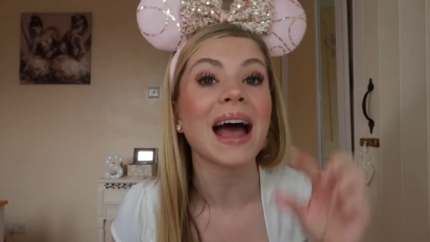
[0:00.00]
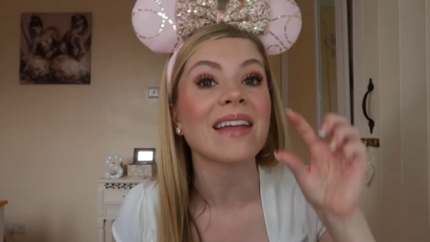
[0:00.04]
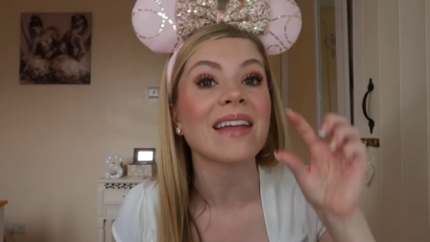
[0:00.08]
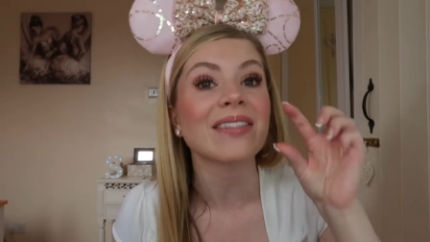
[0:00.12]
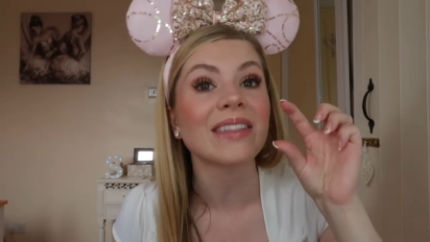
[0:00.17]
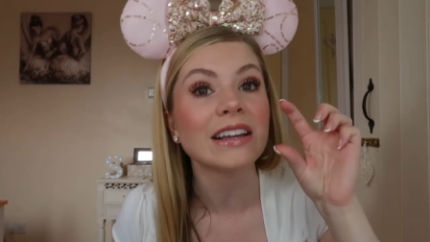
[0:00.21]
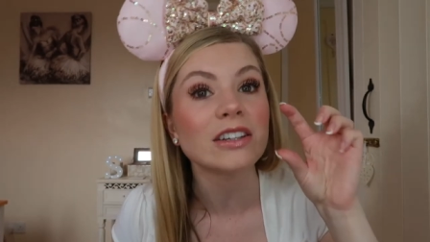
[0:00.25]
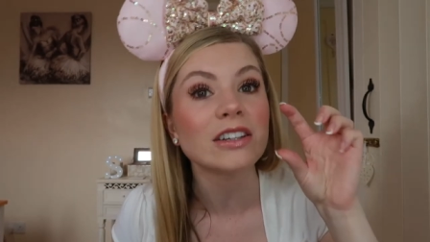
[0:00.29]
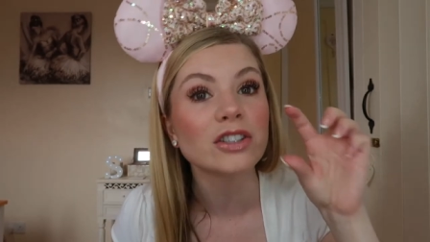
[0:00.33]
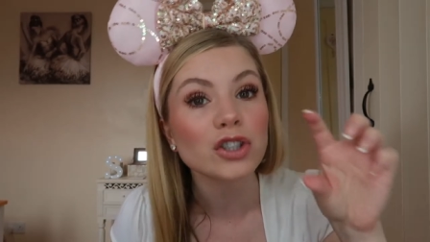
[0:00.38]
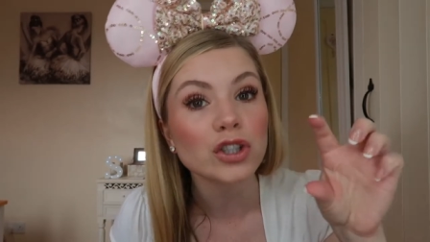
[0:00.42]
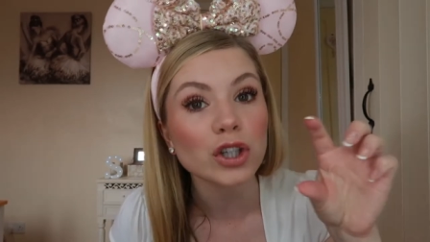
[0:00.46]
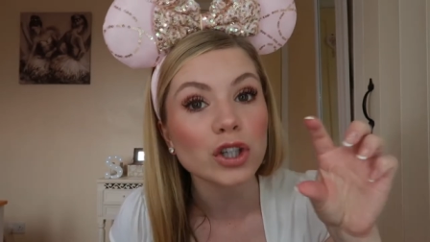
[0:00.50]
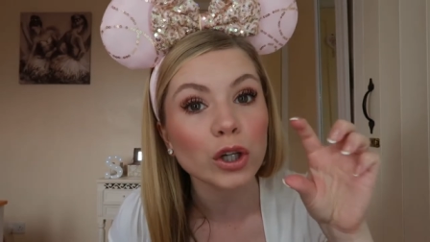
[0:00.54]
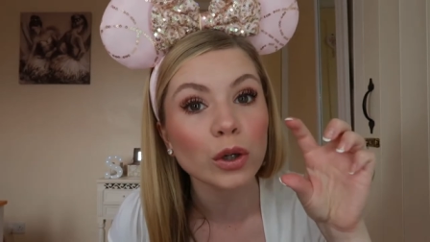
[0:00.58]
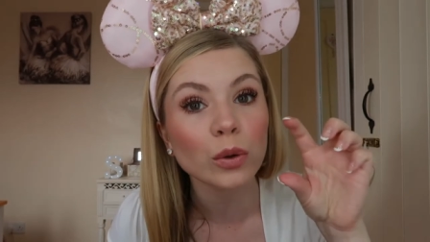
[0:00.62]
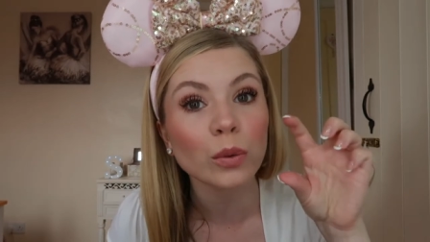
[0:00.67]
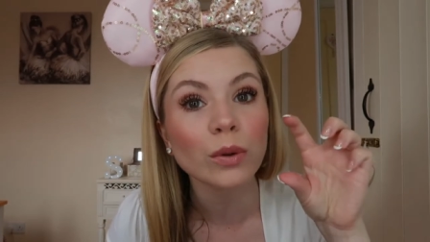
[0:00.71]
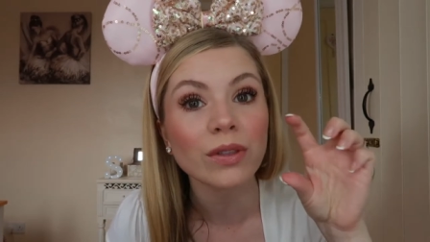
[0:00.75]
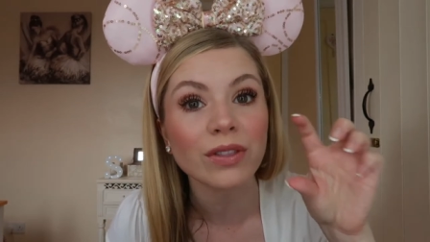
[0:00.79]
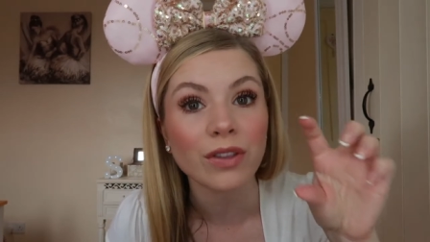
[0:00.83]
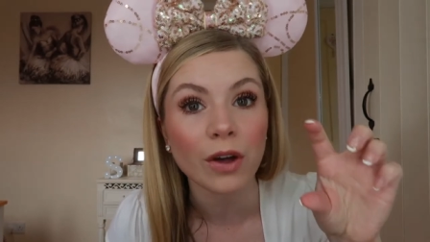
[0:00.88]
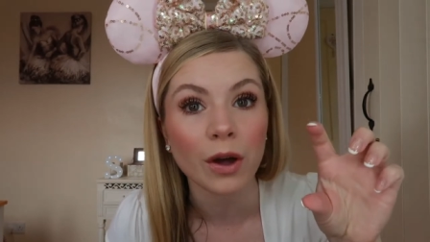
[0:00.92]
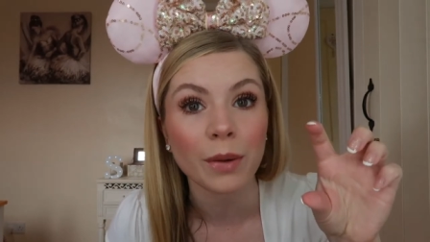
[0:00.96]
and they
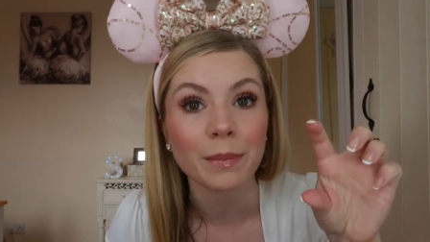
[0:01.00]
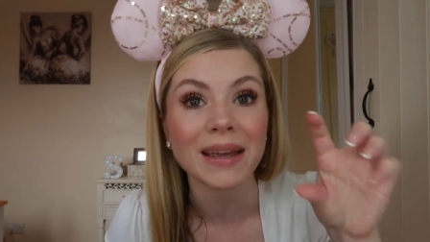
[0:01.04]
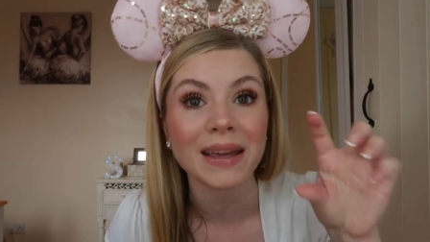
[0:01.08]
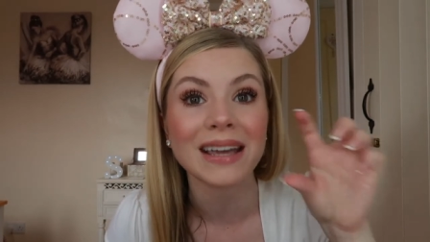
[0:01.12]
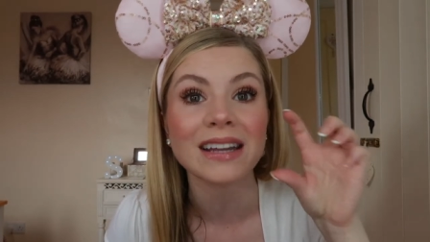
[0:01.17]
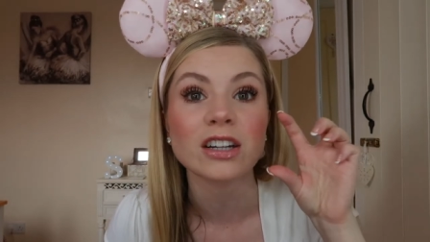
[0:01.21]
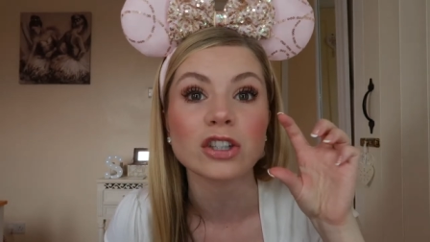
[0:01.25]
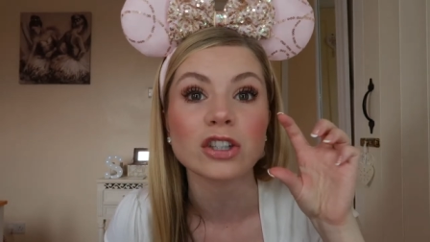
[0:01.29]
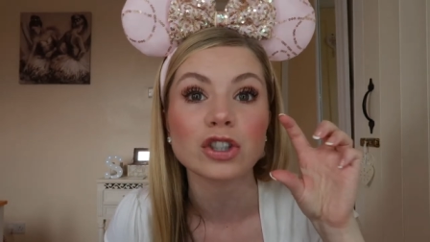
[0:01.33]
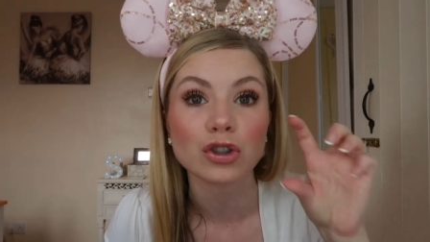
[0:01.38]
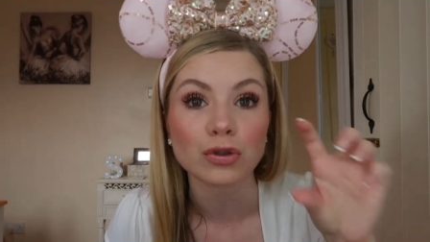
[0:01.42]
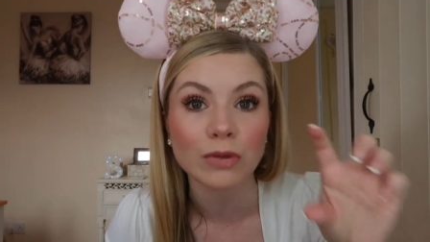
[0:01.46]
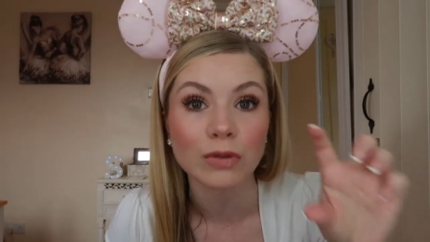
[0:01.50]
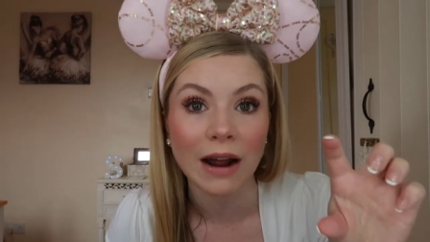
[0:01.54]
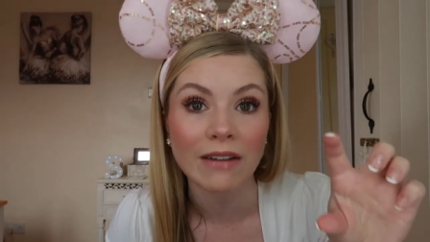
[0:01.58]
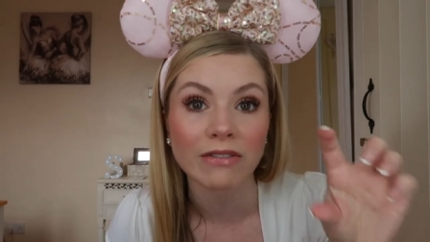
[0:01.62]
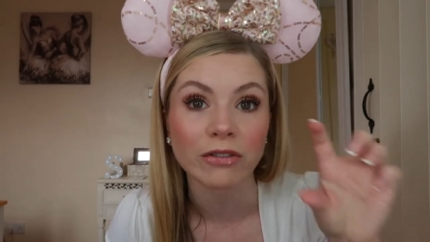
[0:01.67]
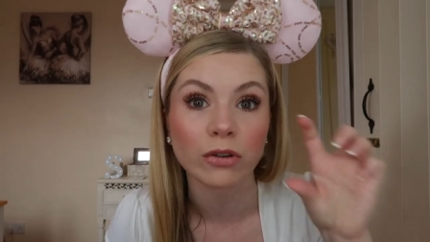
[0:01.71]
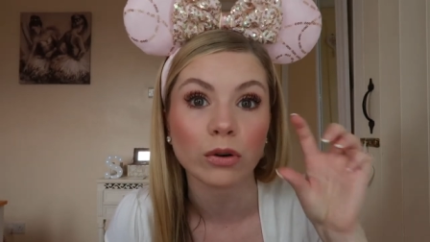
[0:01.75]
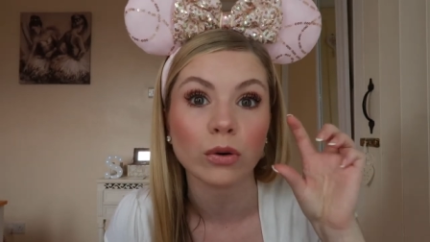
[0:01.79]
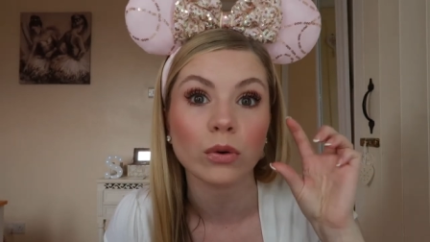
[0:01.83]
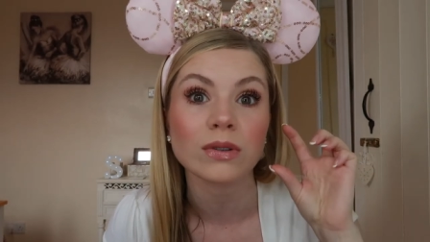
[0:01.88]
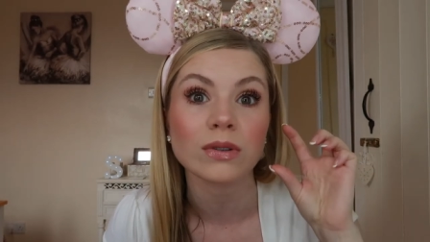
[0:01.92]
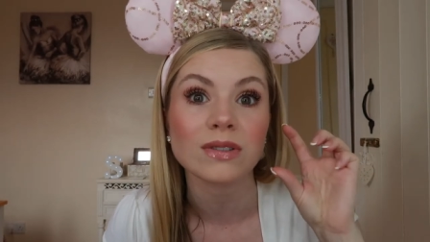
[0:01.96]
do them in a
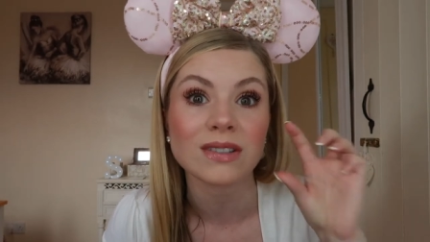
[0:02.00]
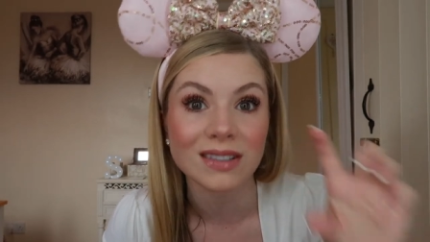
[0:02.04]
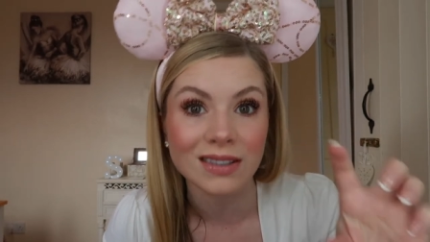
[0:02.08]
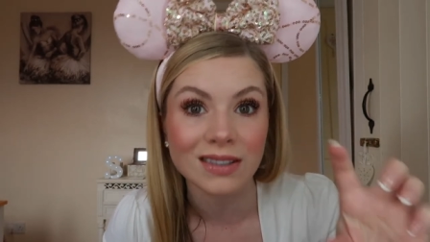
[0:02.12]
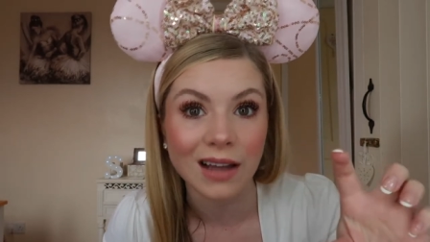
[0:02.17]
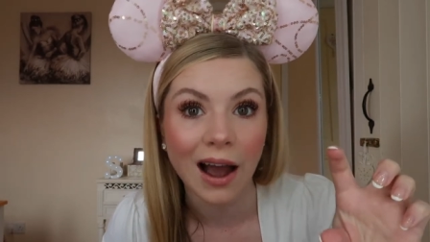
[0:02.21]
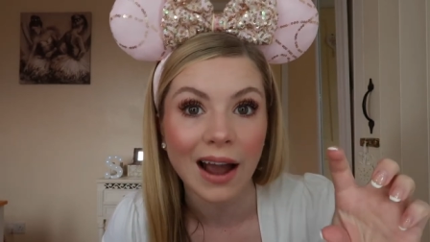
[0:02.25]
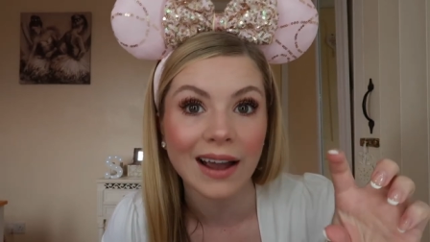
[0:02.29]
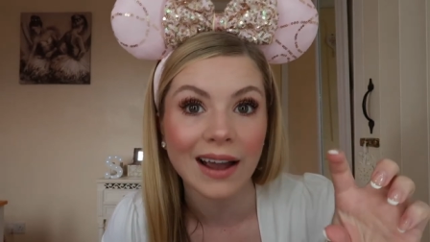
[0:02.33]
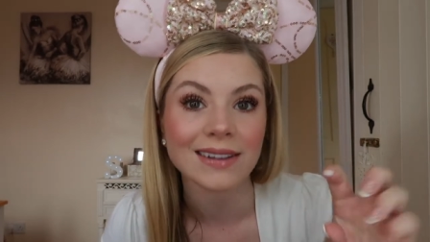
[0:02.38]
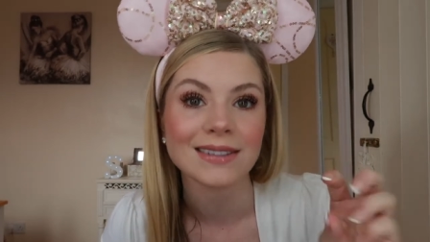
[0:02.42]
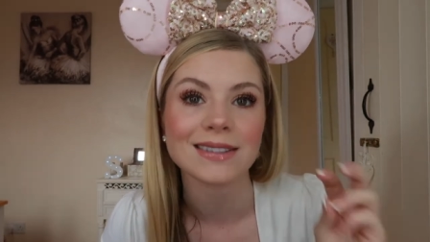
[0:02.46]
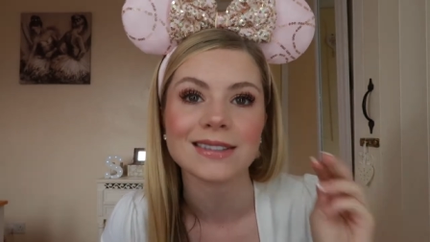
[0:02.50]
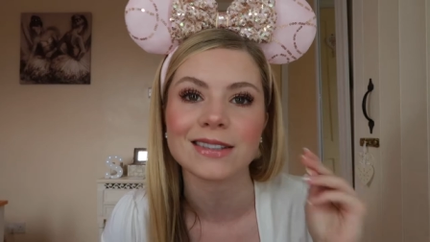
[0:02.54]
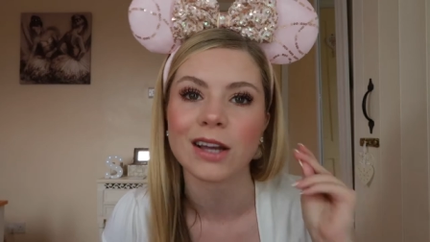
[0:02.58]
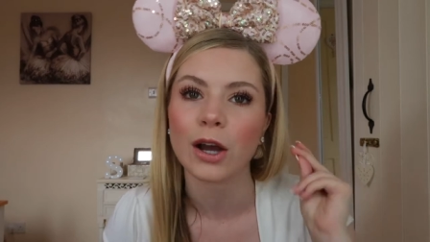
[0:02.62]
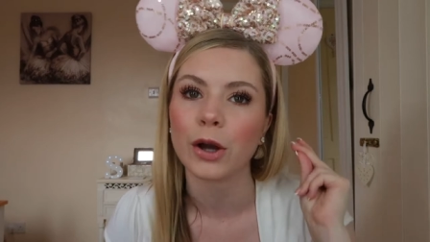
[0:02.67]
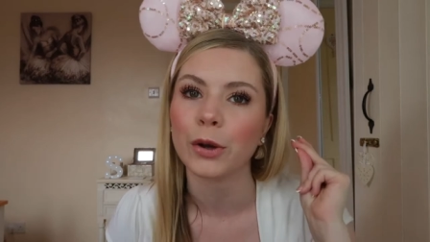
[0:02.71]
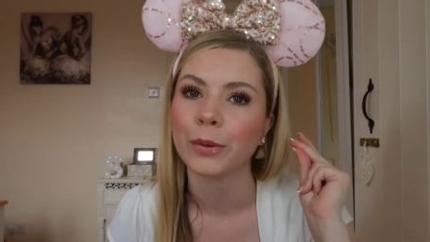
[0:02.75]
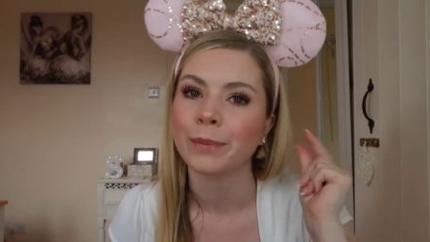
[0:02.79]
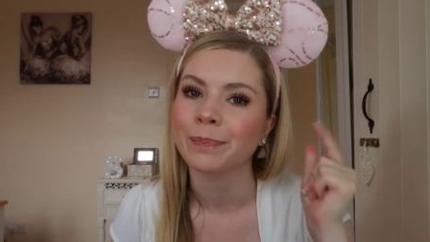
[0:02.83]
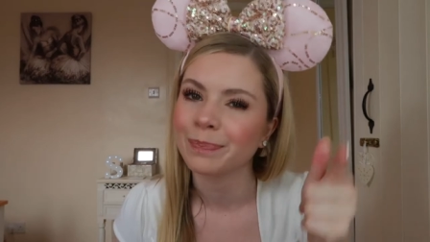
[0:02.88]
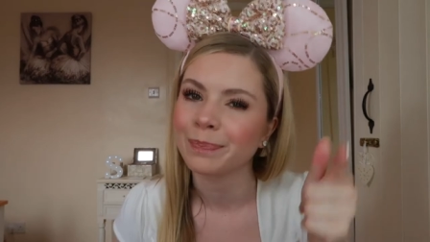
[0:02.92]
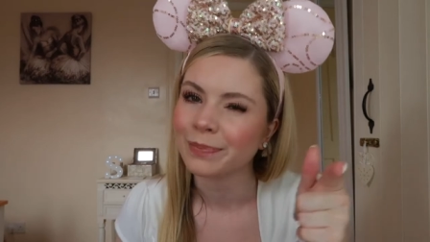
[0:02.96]
travel size,
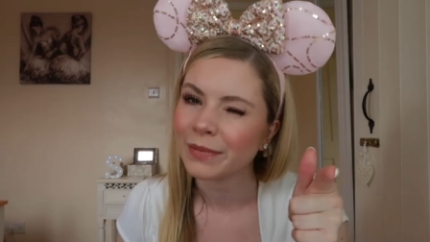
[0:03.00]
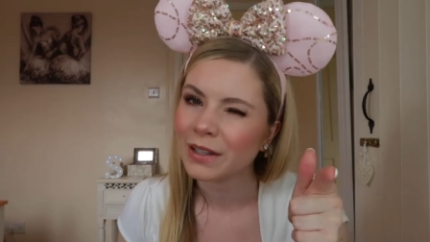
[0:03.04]
so